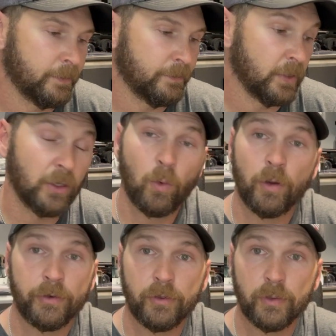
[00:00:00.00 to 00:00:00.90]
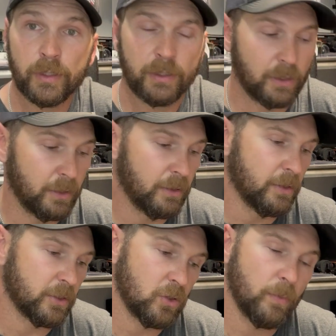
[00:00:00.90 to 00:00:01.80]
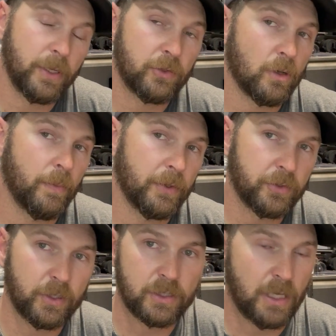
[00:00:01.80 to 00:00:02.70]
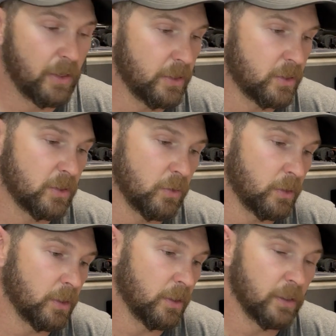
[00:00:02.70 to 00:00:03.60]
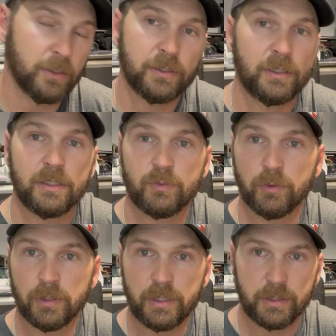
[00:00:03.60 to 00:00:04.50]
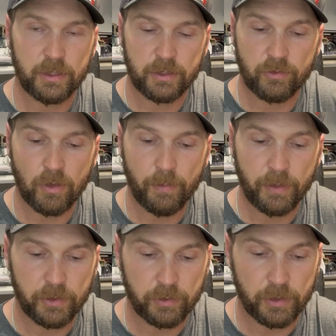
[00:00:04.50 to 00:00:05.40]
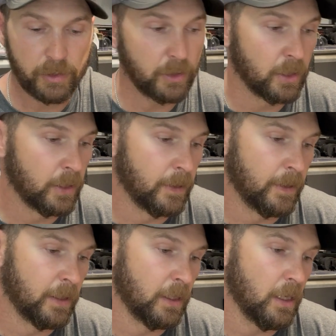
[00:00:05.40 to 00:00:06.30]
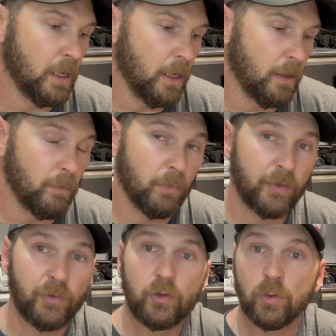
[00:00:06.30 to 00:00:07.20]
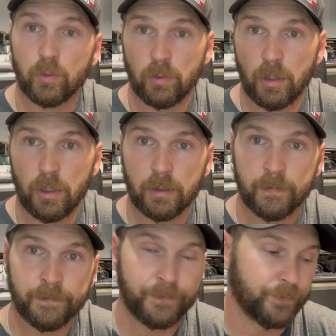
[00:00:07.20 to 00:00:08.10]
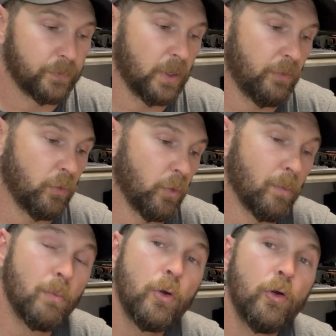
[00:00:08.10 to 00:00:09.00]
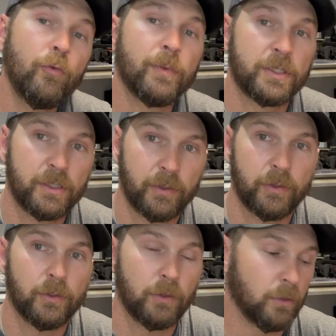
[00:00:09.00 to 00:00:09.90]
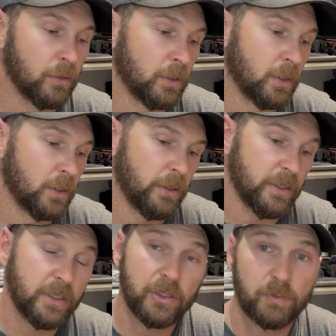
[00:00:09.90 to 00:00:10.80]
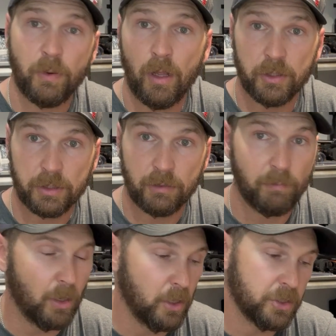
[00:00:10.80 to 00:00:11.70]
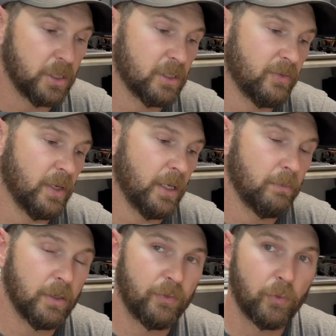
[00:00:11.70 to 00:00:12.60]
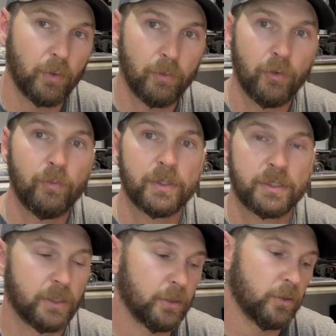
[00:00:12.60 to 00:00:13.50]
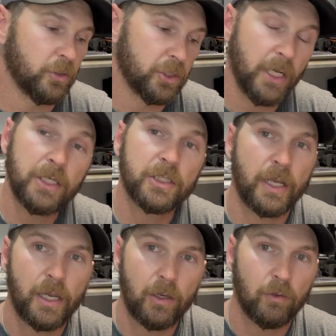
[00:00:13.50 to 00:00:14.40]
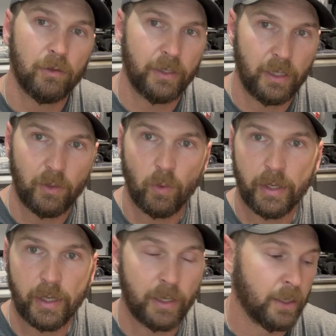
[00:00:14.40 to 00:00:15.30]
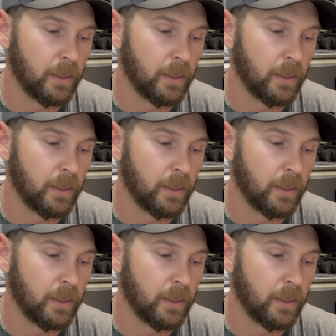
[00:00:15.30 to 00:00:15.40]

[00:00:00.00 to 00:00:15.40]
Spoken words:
they don't want to do it. And there's so many drop-in triggers now that's so good, and it's really easy just to drop in a trigger. But if you do it wrong, if you remove material instead of just polishing is fine, but if you remove material, you change the angle anyway,